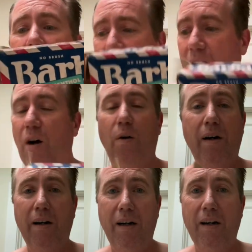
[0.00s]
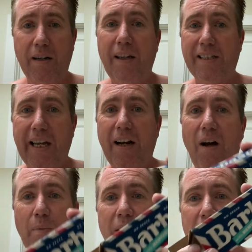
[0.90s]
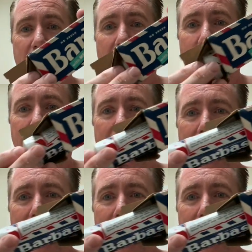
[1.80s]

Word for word: I know. Let's get on with it, shall we?